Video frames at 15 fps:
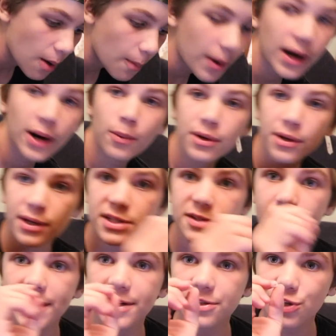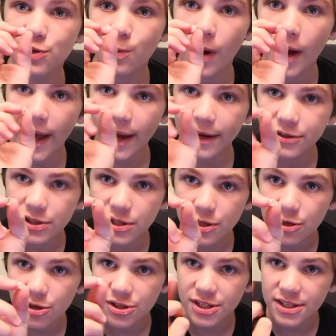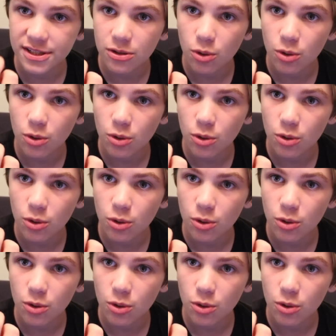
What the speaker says: But I want to explain to you why I actually use these